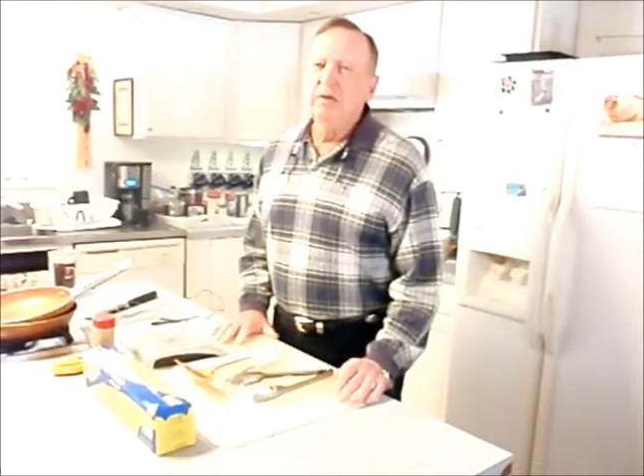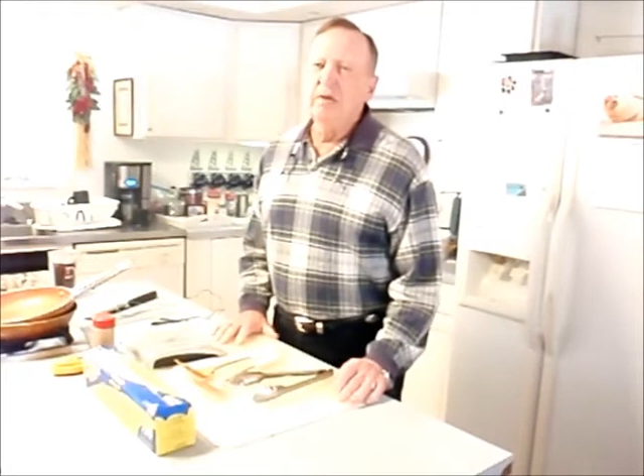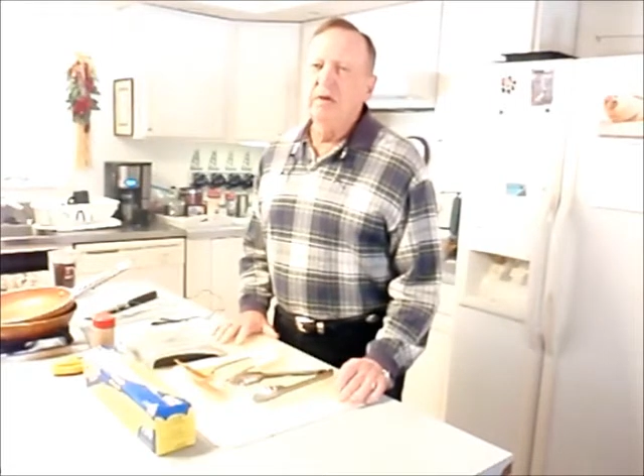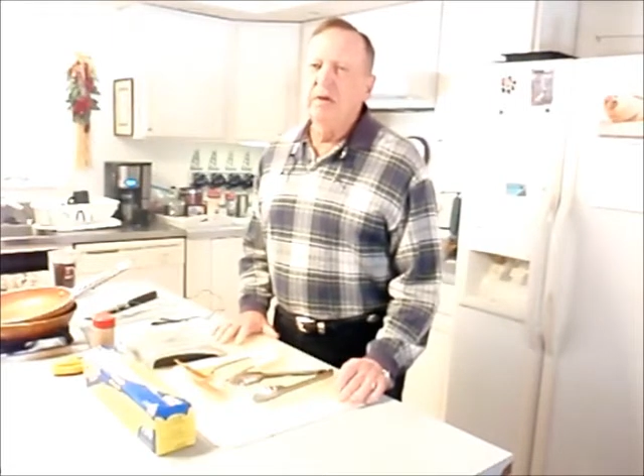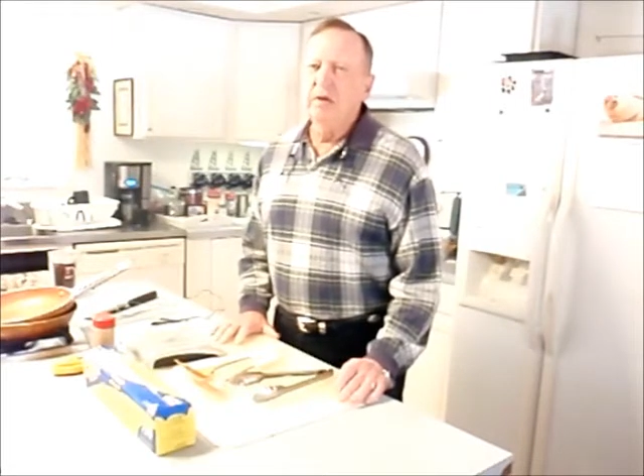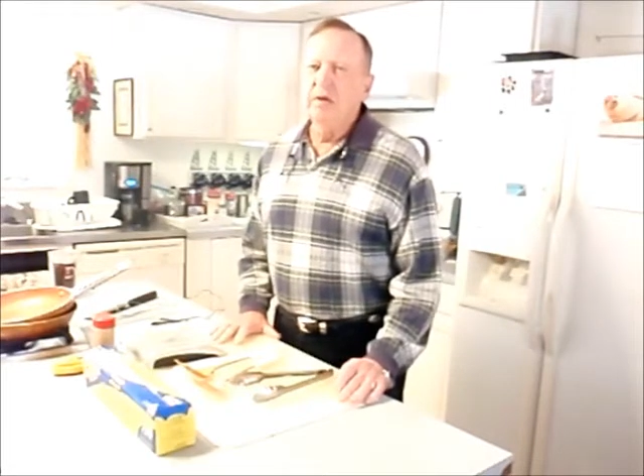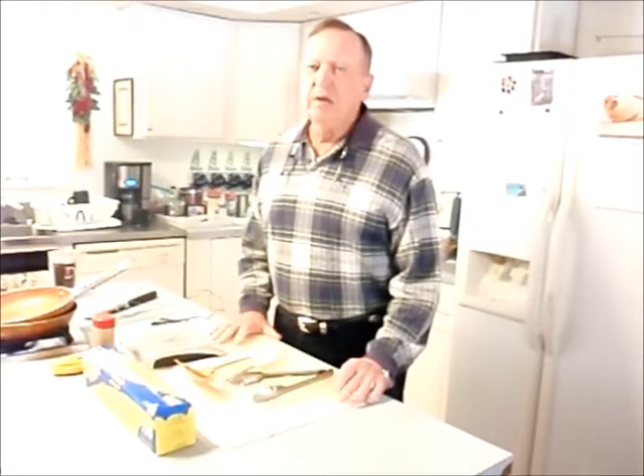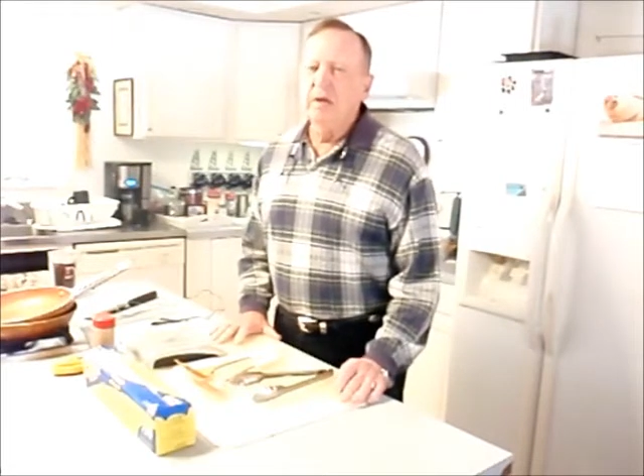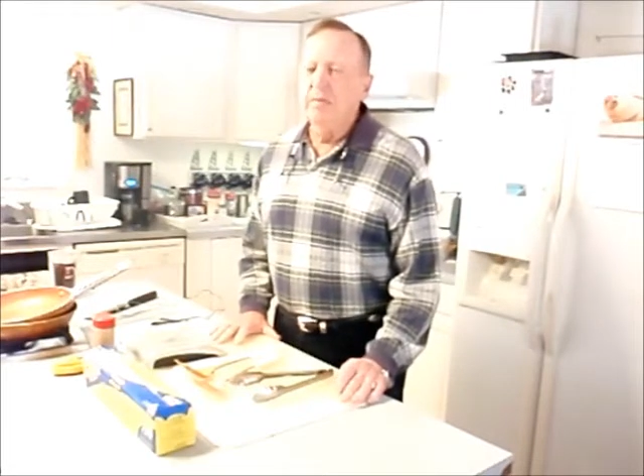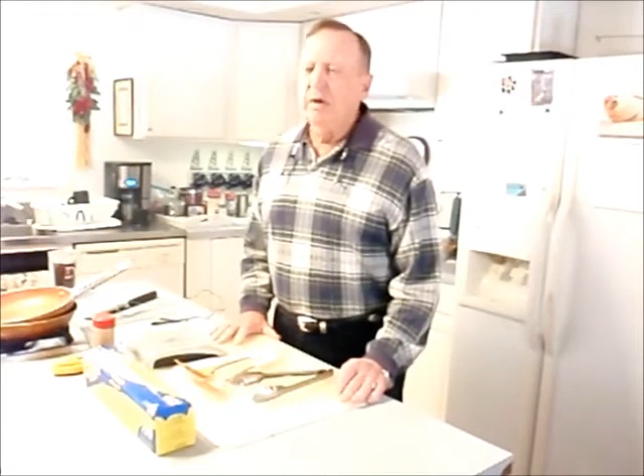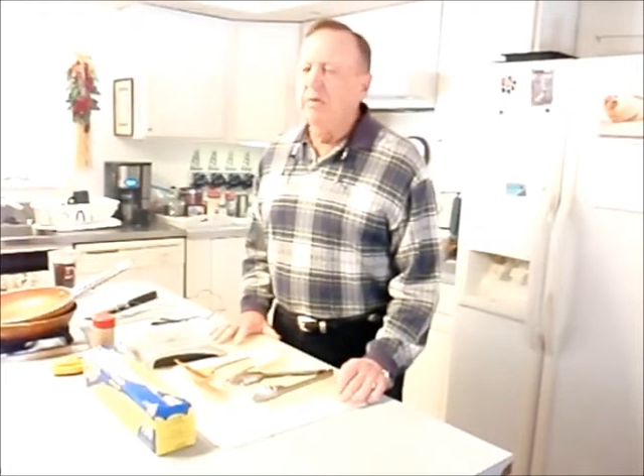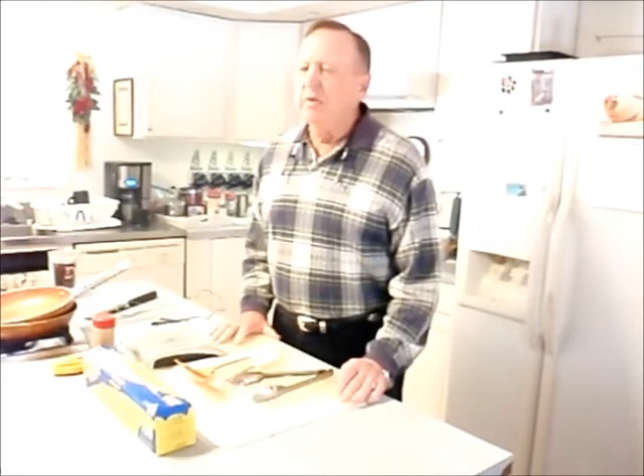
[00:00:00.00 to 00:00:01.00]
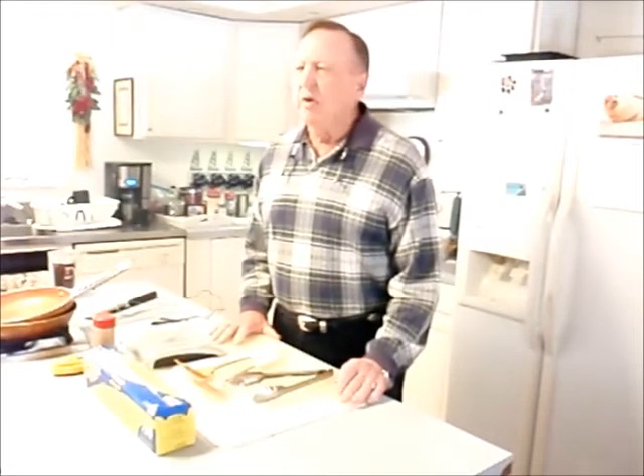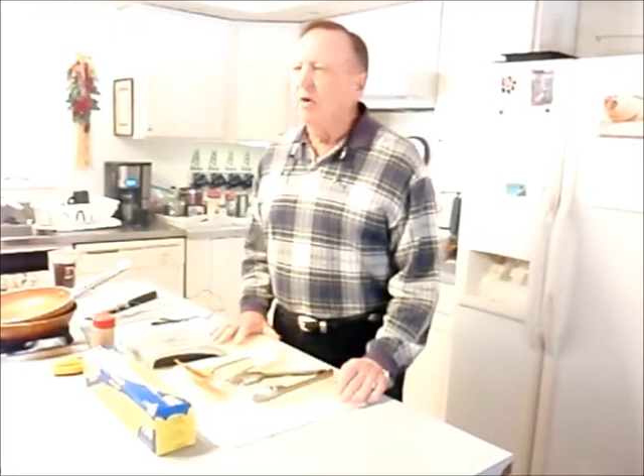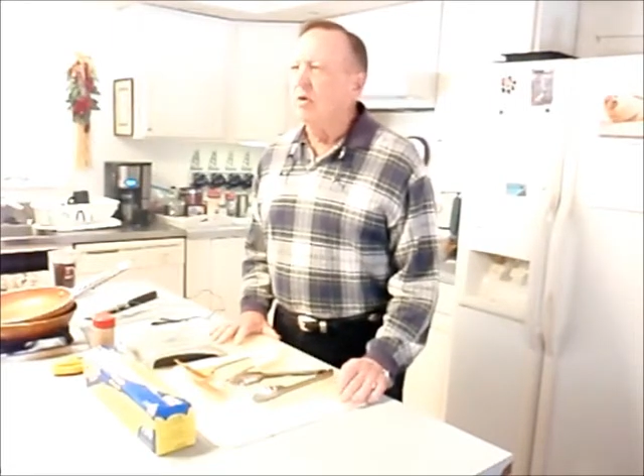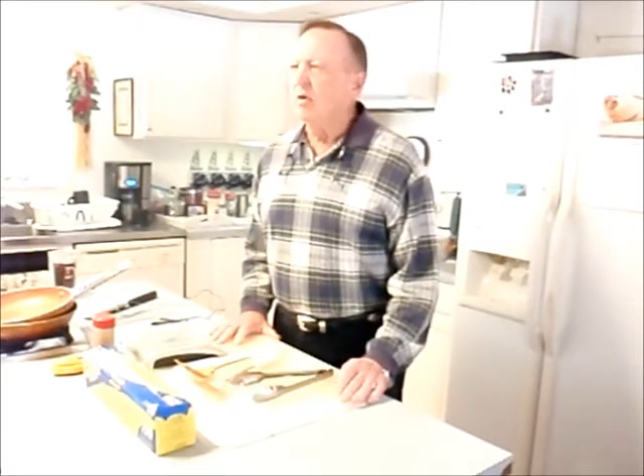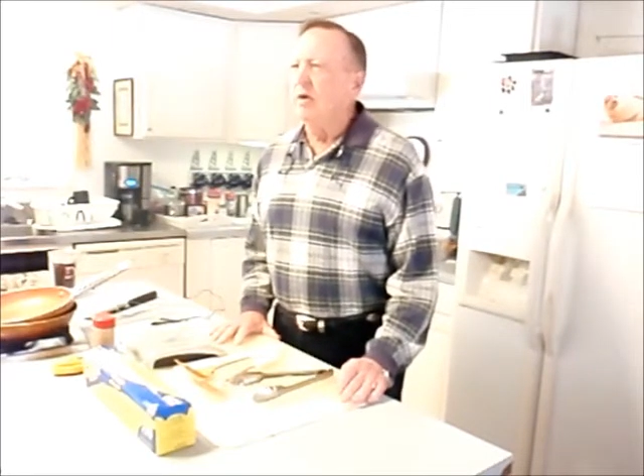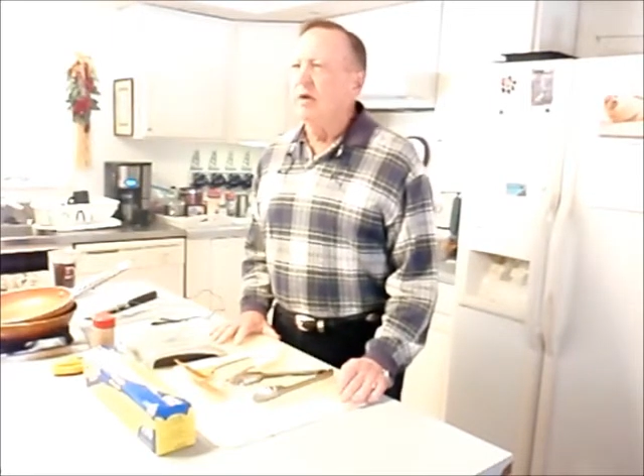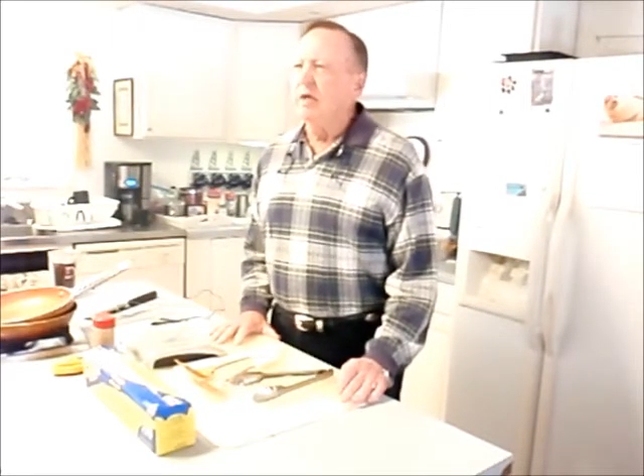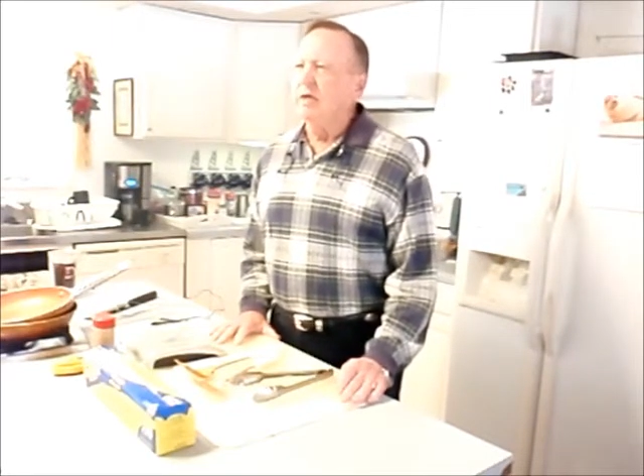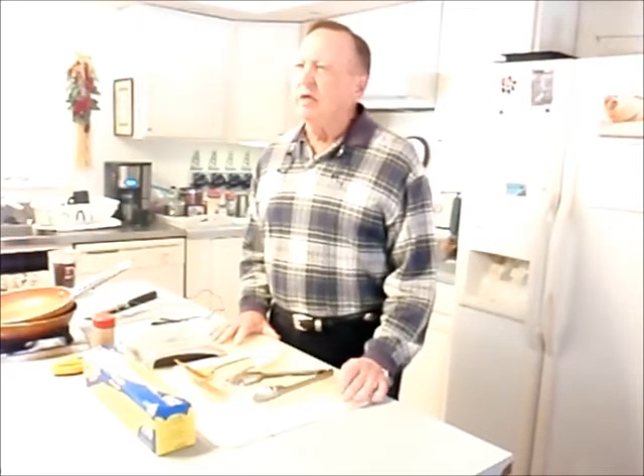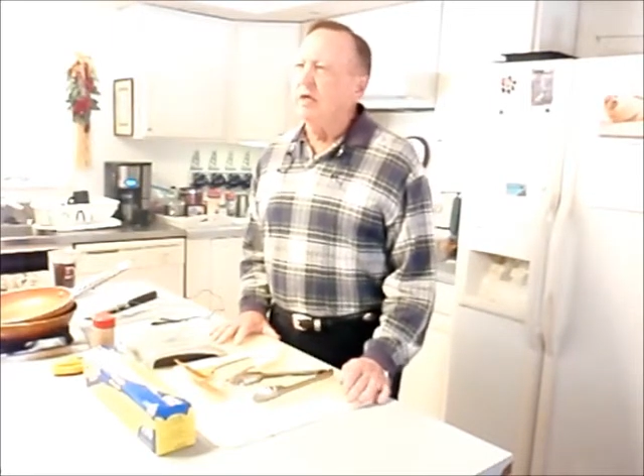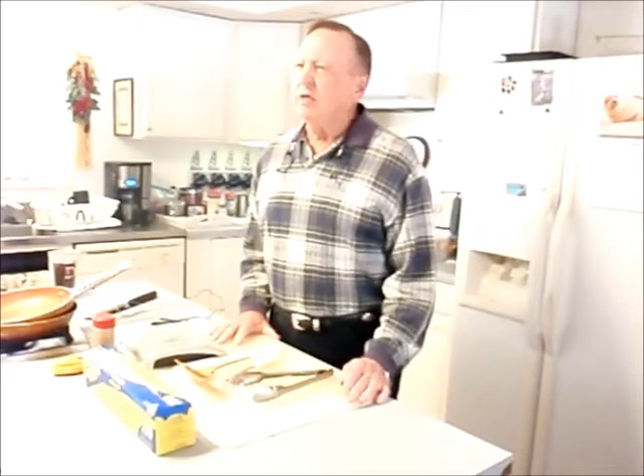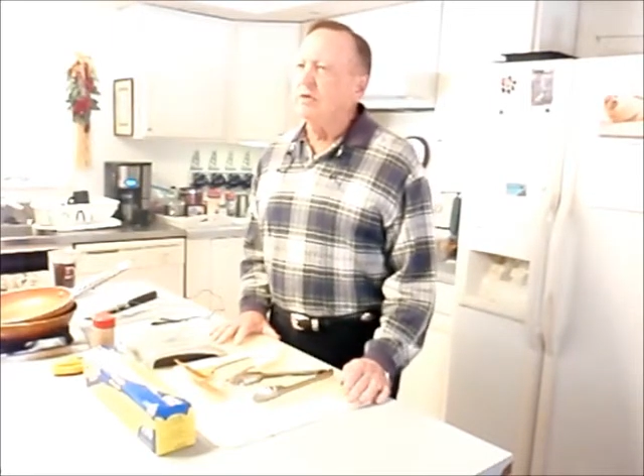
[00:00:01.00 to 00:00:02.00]
You're going to come up with all kind
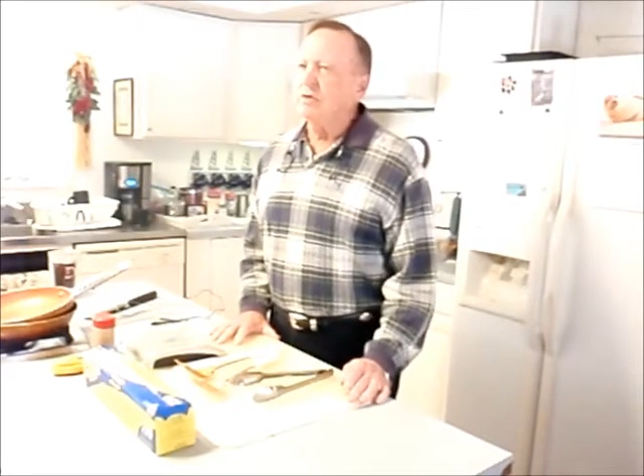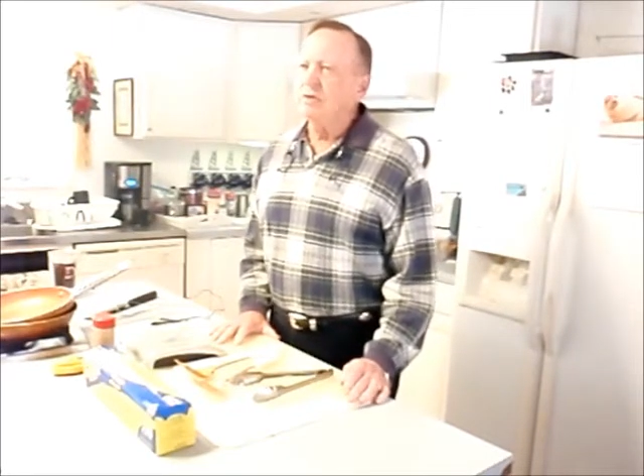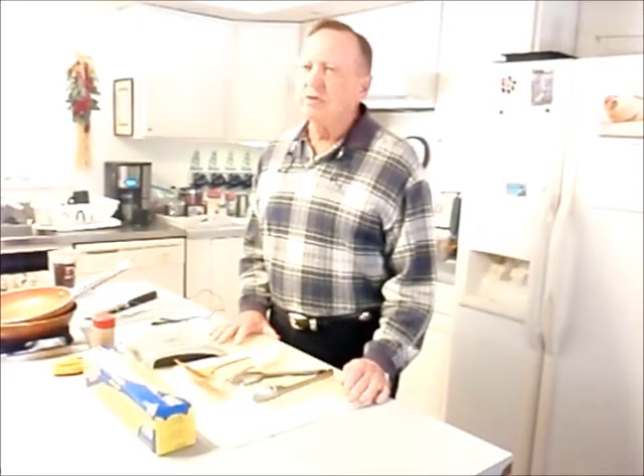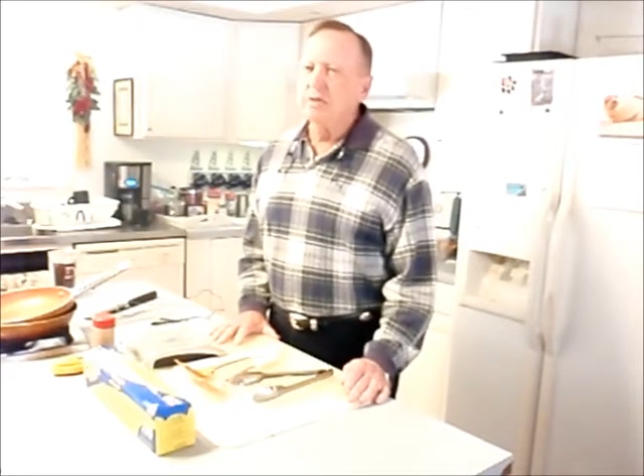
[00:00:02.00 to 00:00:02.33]
of gadgets